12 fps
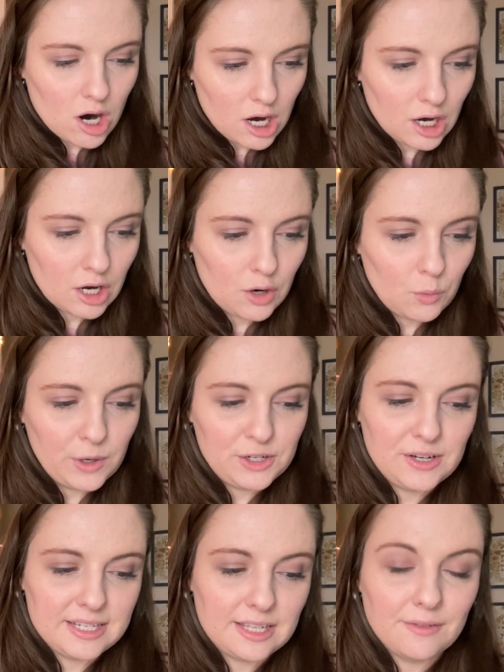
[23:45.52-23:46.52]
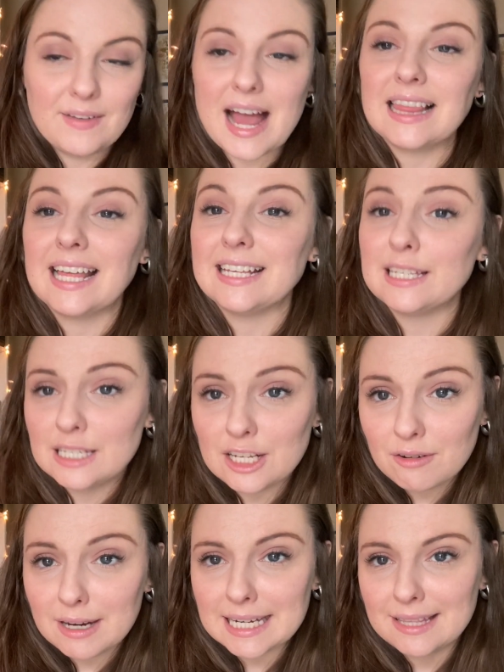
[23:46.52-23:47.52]
arc, which is The Valet
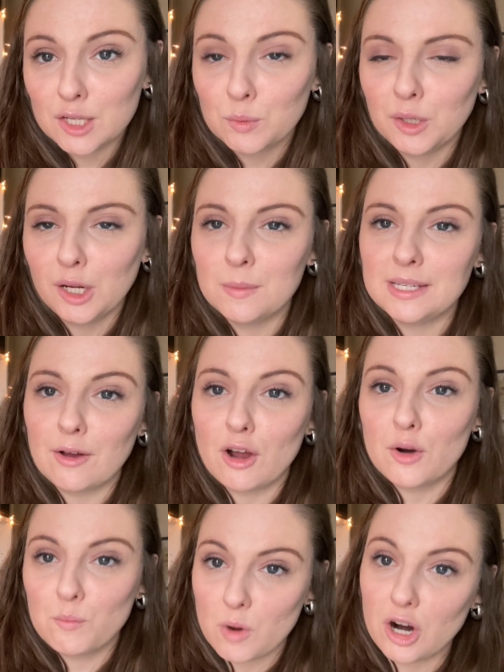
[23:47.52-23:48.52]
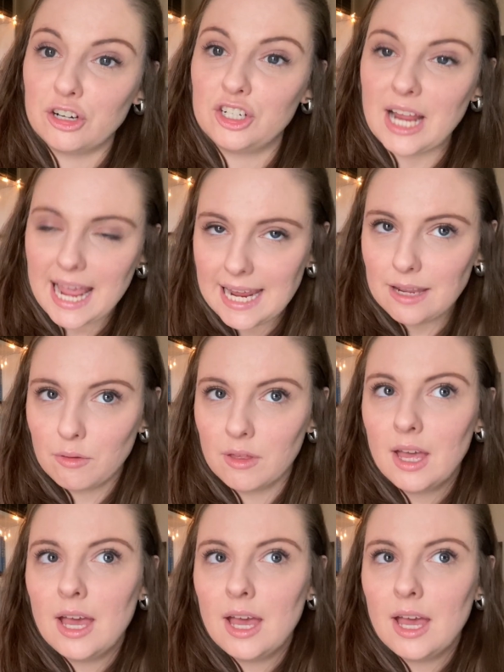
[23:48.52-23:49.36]
Secret, and this one comes out on March 8th.